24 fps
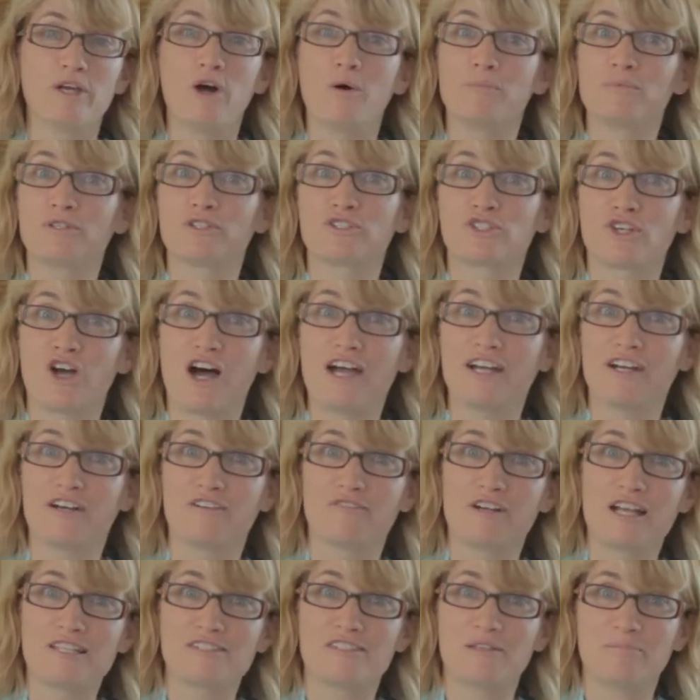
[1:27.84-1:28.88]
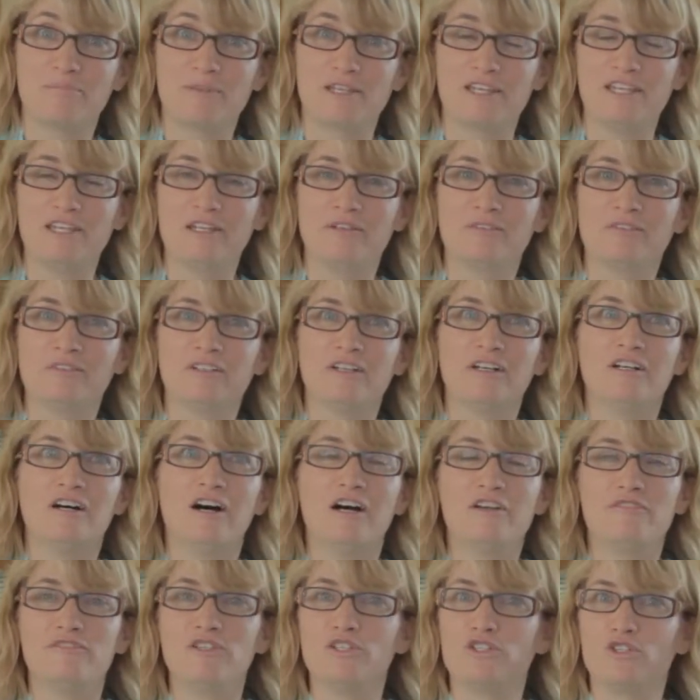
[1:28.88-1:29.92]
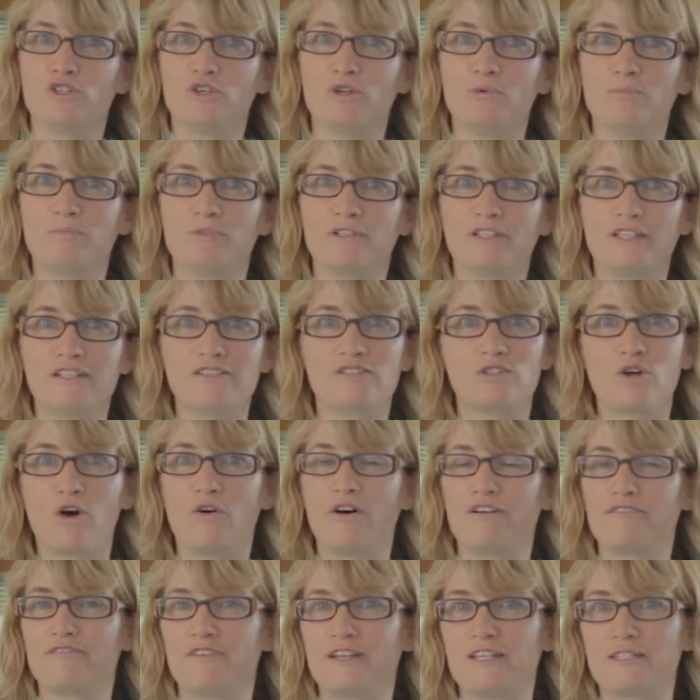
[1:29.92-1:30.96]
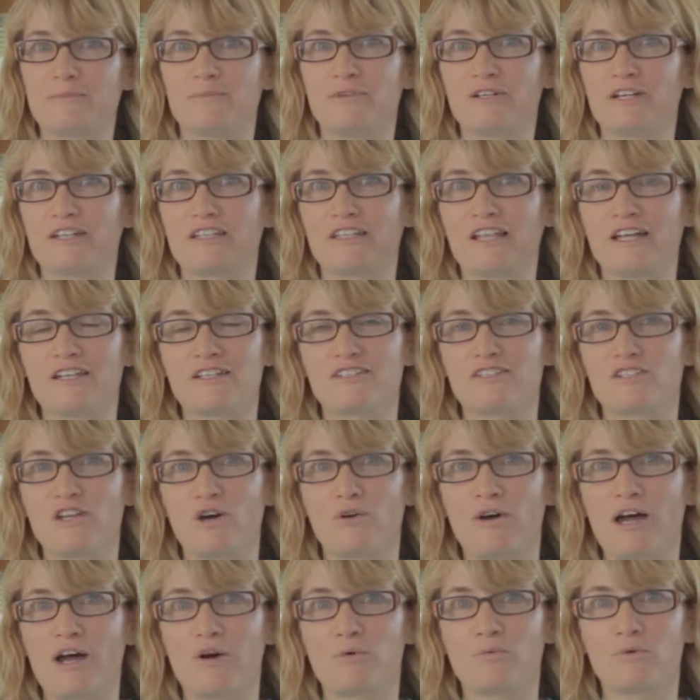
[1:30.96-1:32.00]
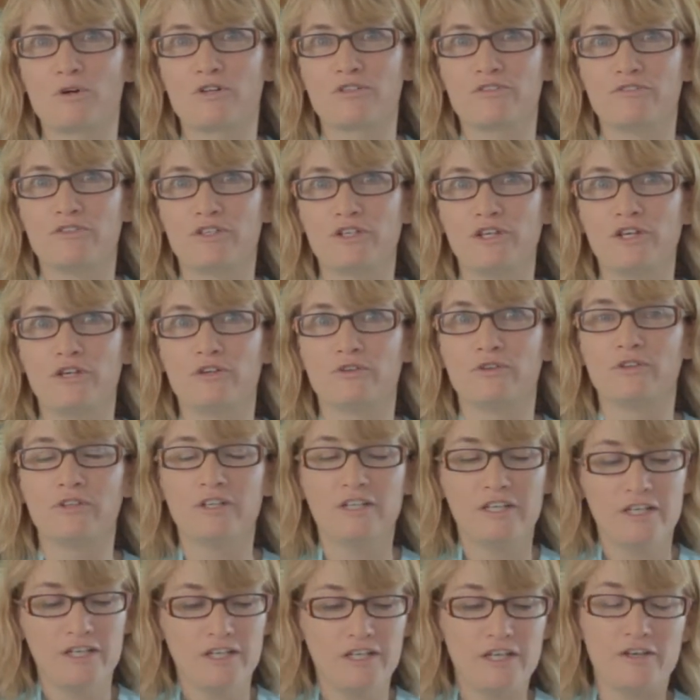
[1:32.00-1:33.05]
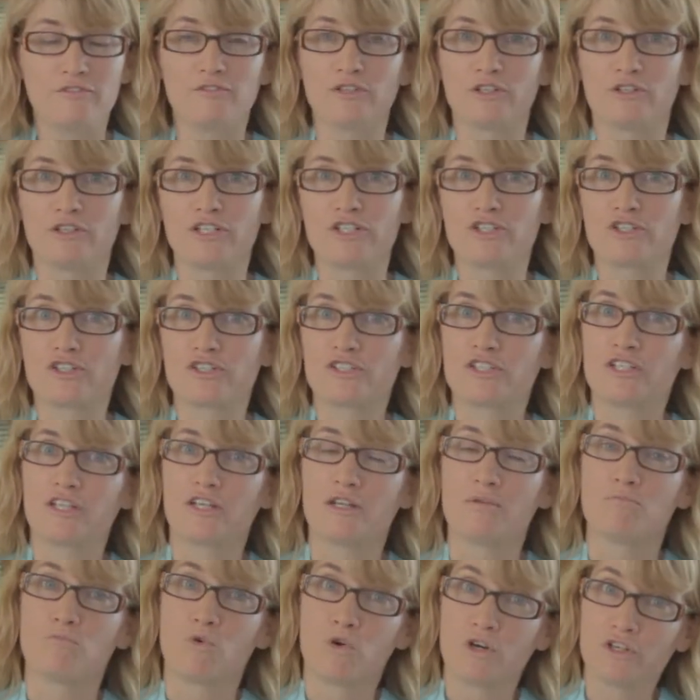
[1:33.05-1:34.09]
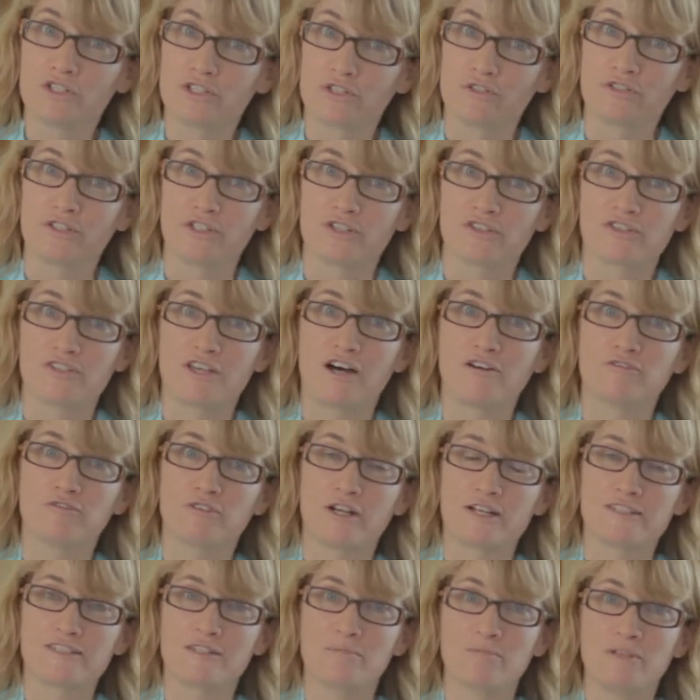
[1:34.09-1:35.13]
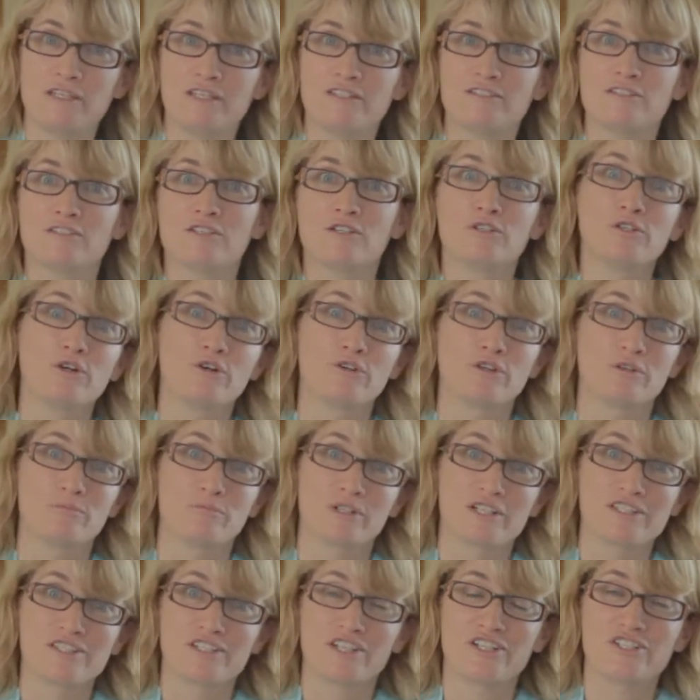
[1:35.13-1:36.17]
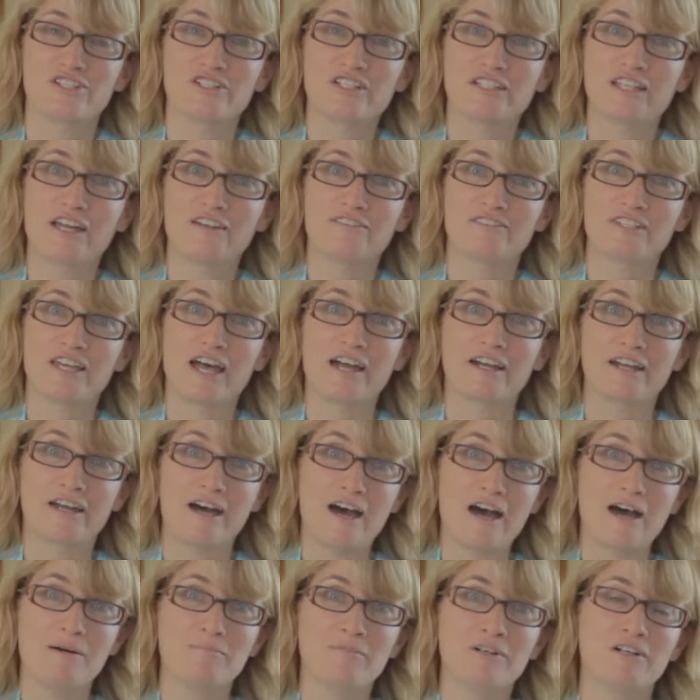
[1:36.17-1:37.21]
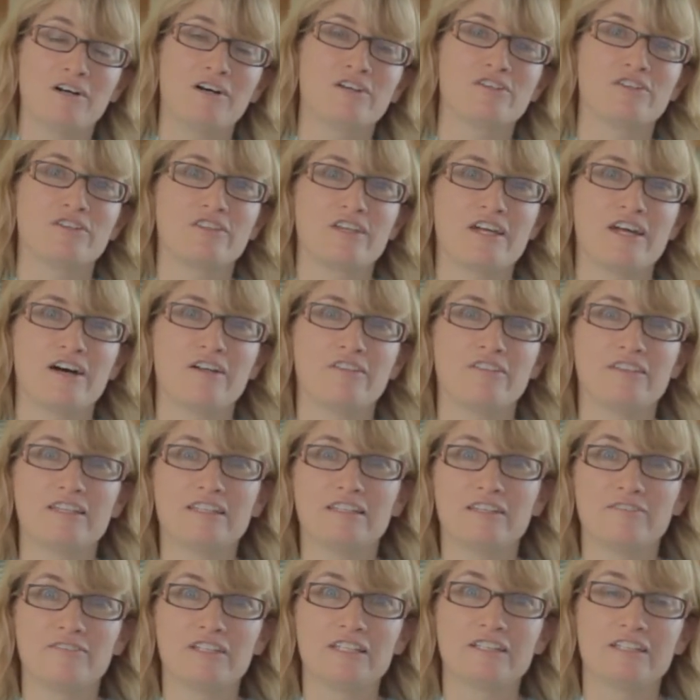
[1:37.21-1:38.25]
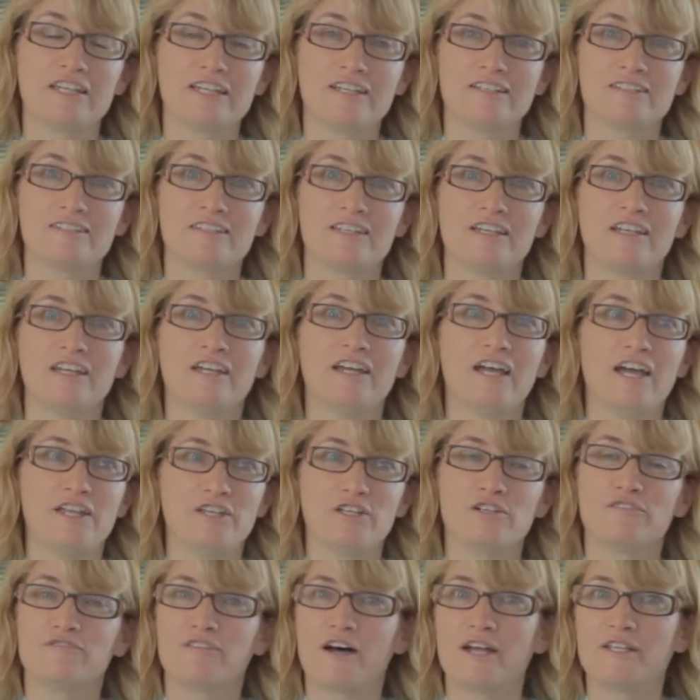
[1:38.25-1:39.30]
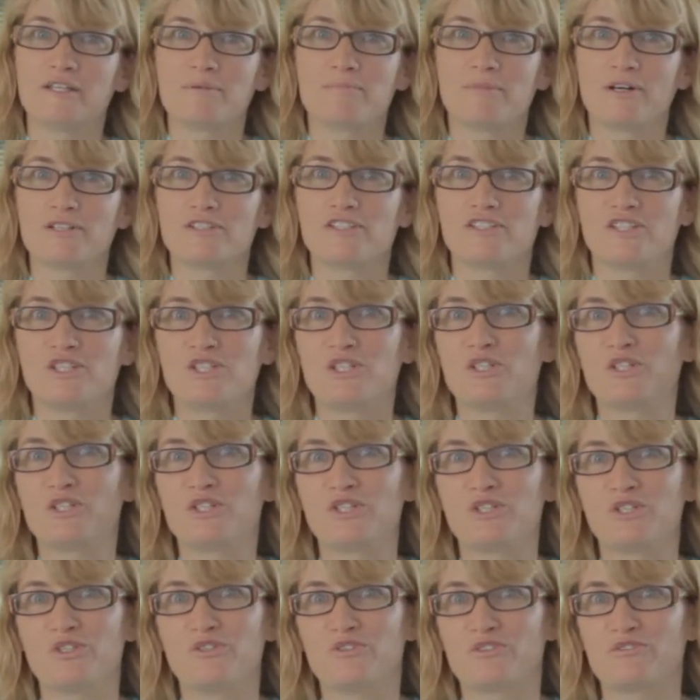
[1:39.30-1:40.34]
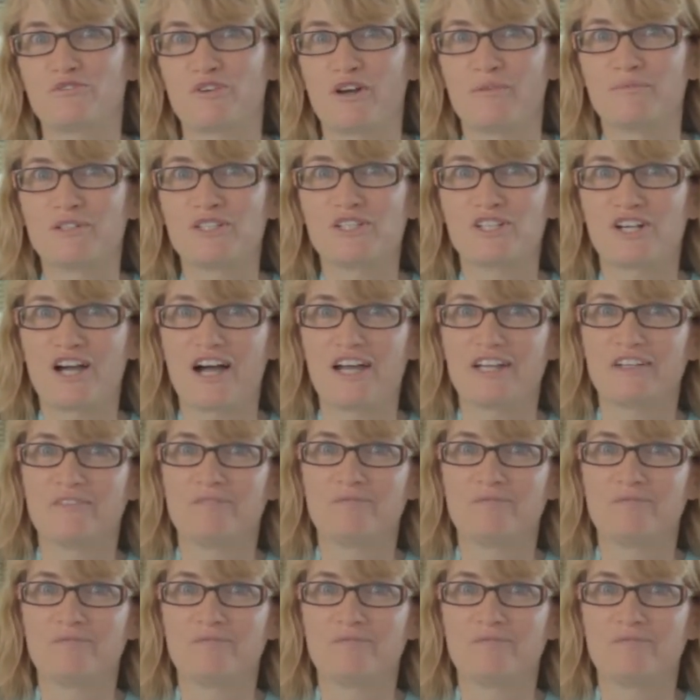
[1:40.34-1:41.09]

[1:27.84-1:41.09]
hope you'll try our recipe. If you do, please go on Facebook and let us know how it worked for you. If you're interested in more do-it-yourself recipes, go to embrace country life dot com under the Healthy Living links, and you'll find a bunch that you can choose from and try.